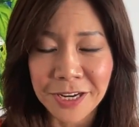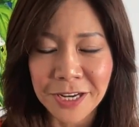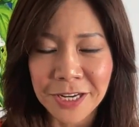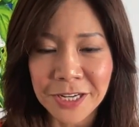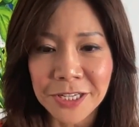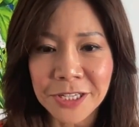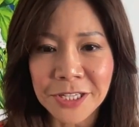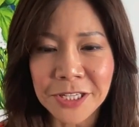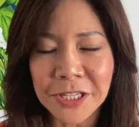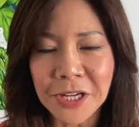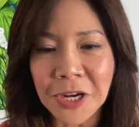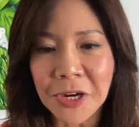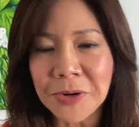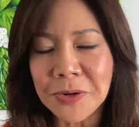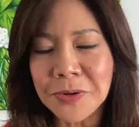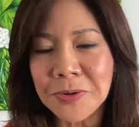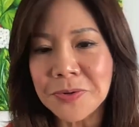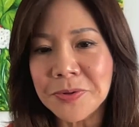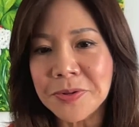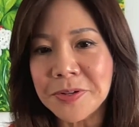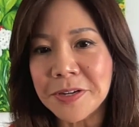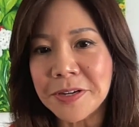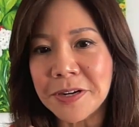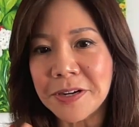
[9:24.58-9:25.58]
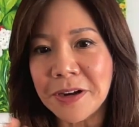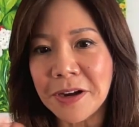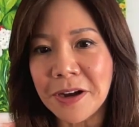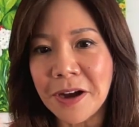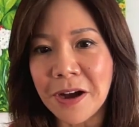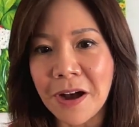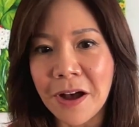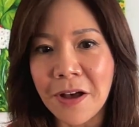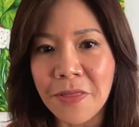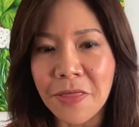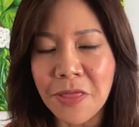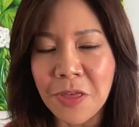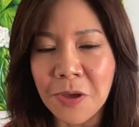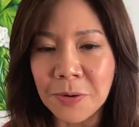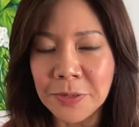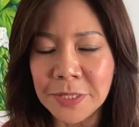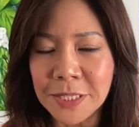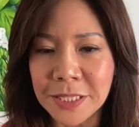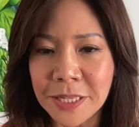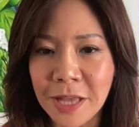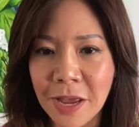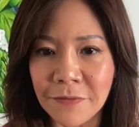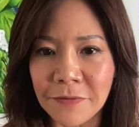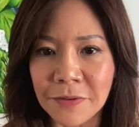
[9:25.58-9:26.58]
So on
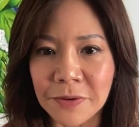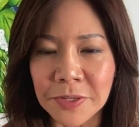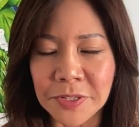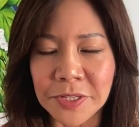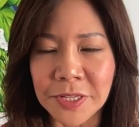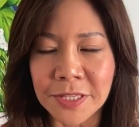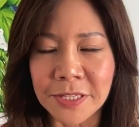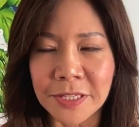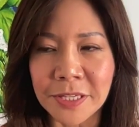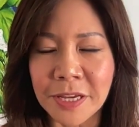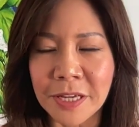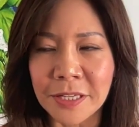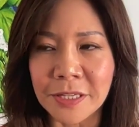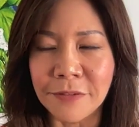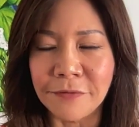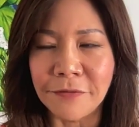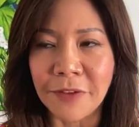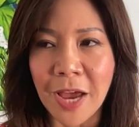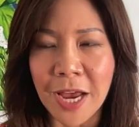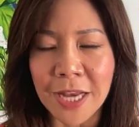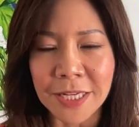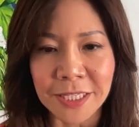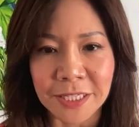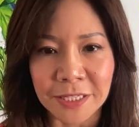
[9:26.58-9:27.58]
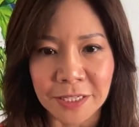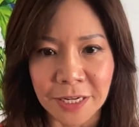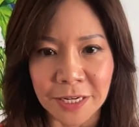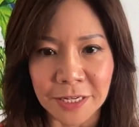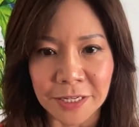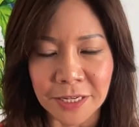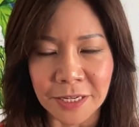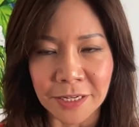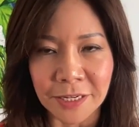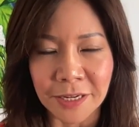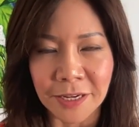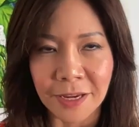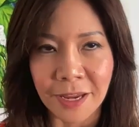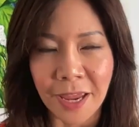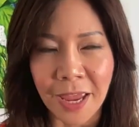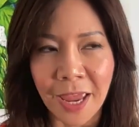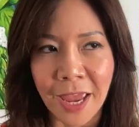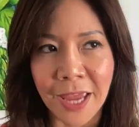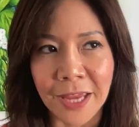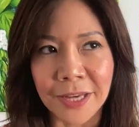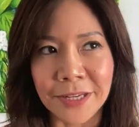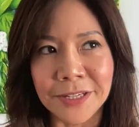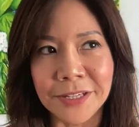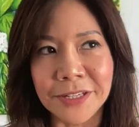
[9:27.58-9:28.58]
those levels, it's it's fascinating.
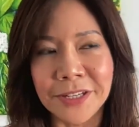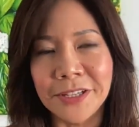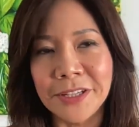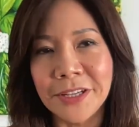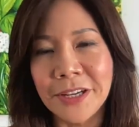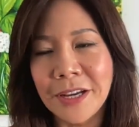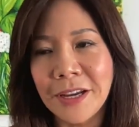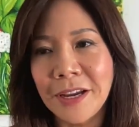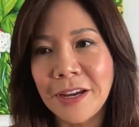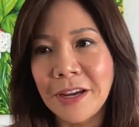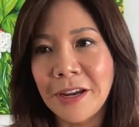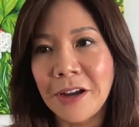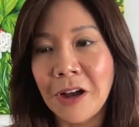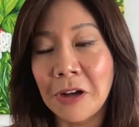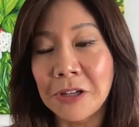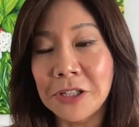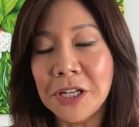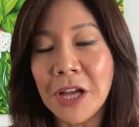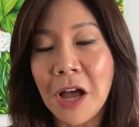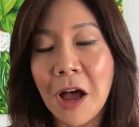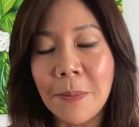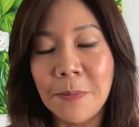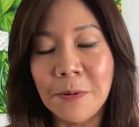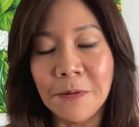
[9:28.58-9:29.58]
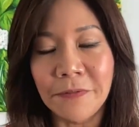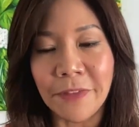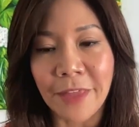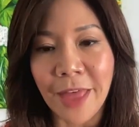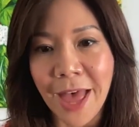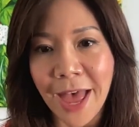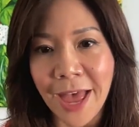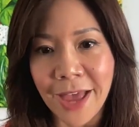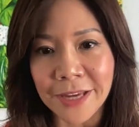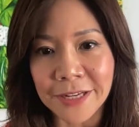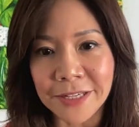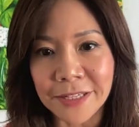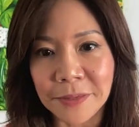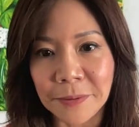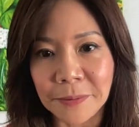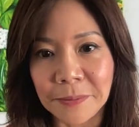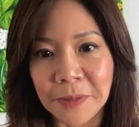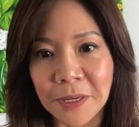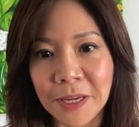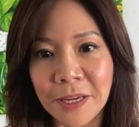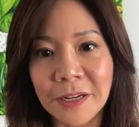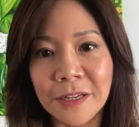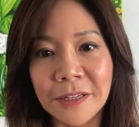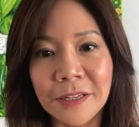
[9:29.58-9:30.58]
And on top of that,
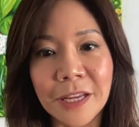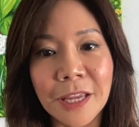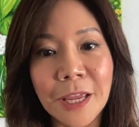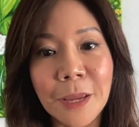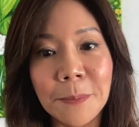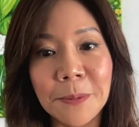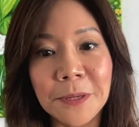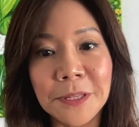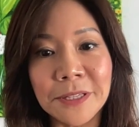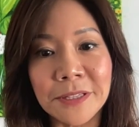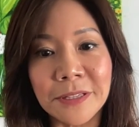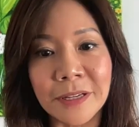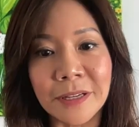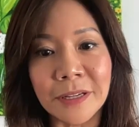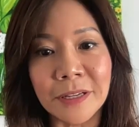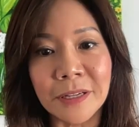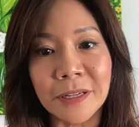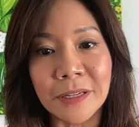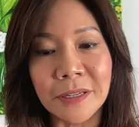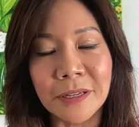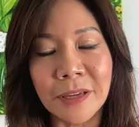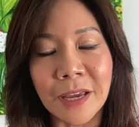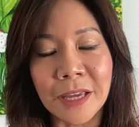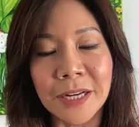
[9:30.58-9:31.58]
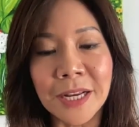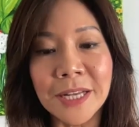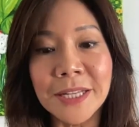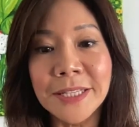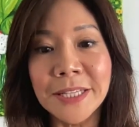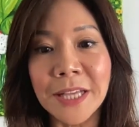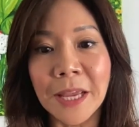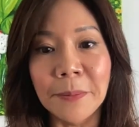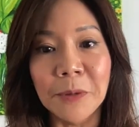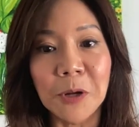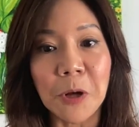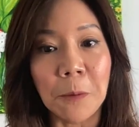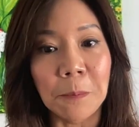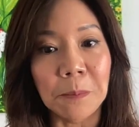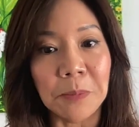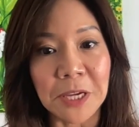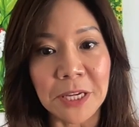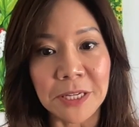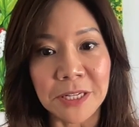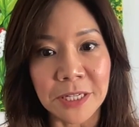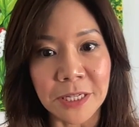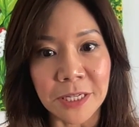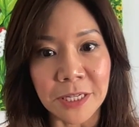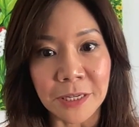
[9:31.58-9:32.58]
it inhibits a, an enzyme called
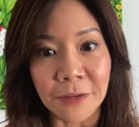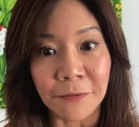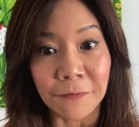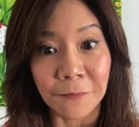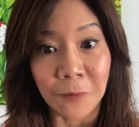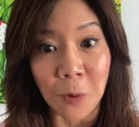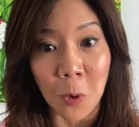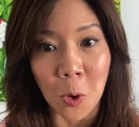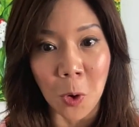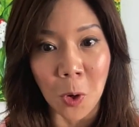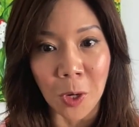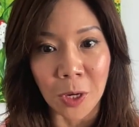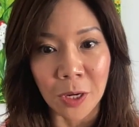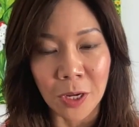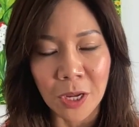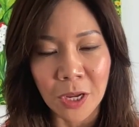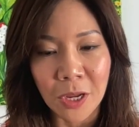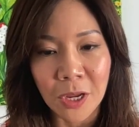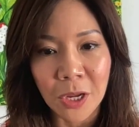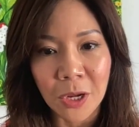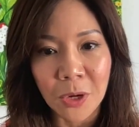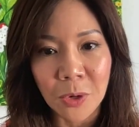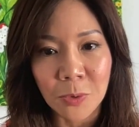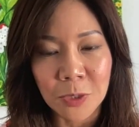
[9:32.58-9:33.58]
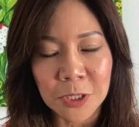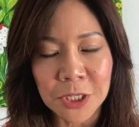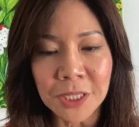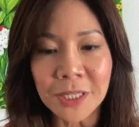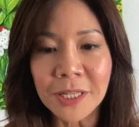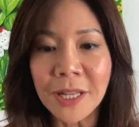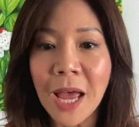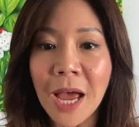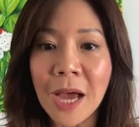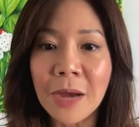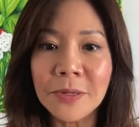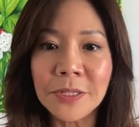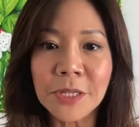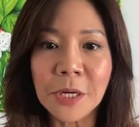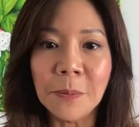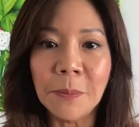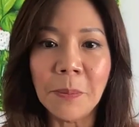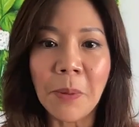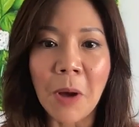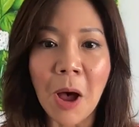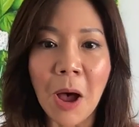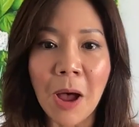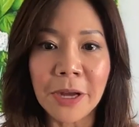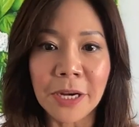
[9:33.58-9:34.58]
PDE4, which allows our
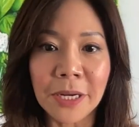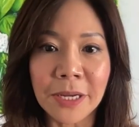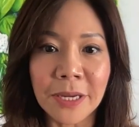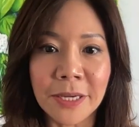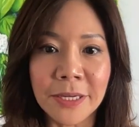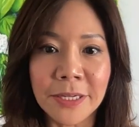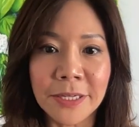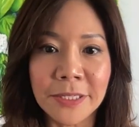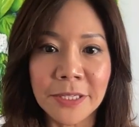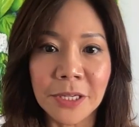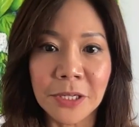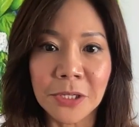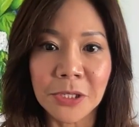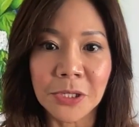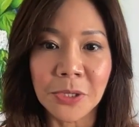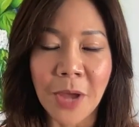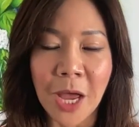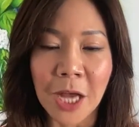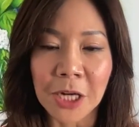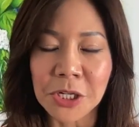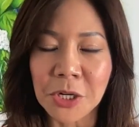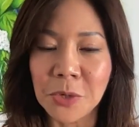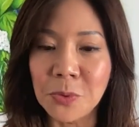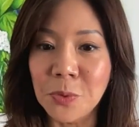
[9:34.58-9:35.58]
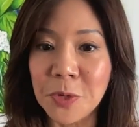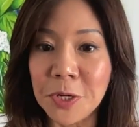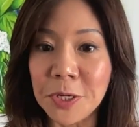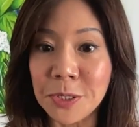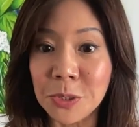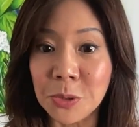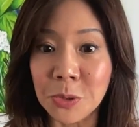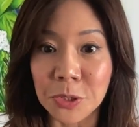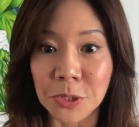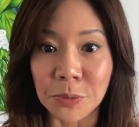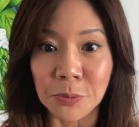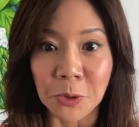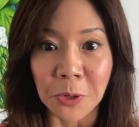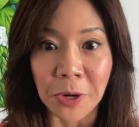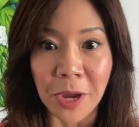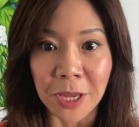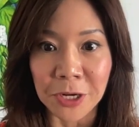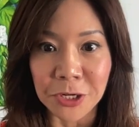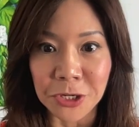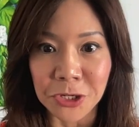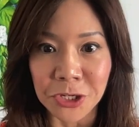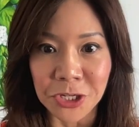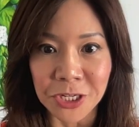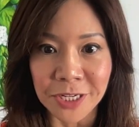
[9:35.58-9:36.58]
bodies to actually resource more
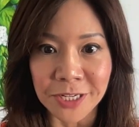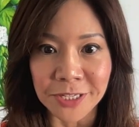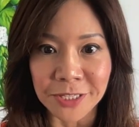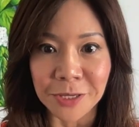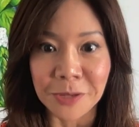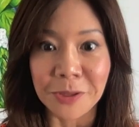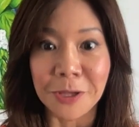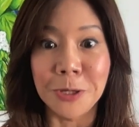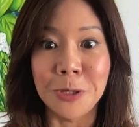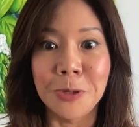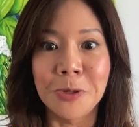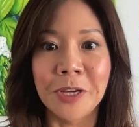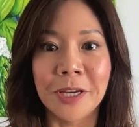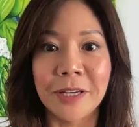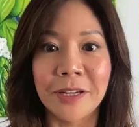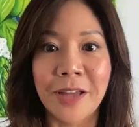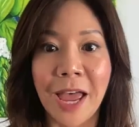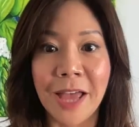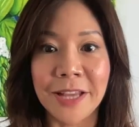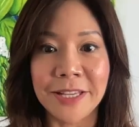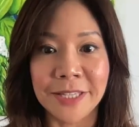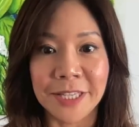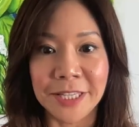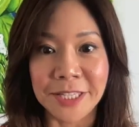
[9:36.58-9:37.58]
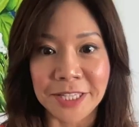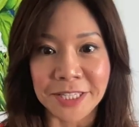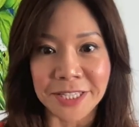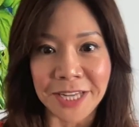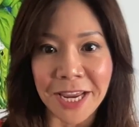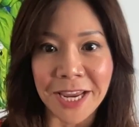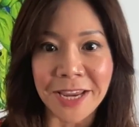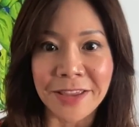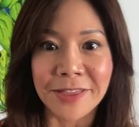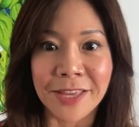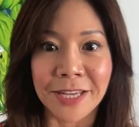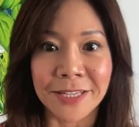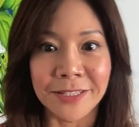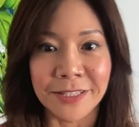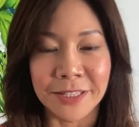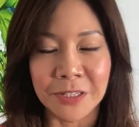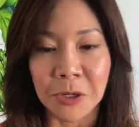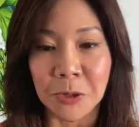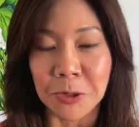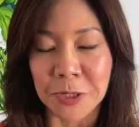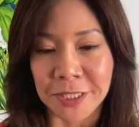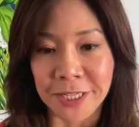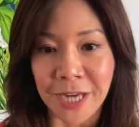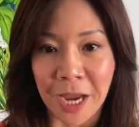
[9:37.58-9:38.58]
energy so that you can sustain that
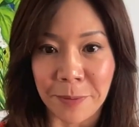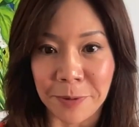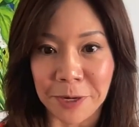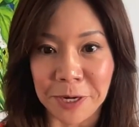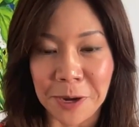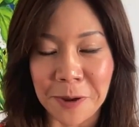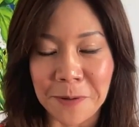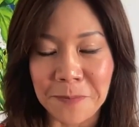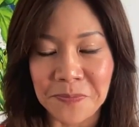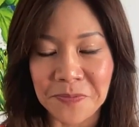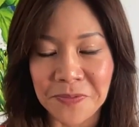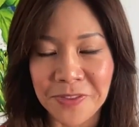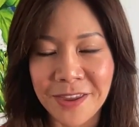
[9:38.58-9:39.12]
your stamina.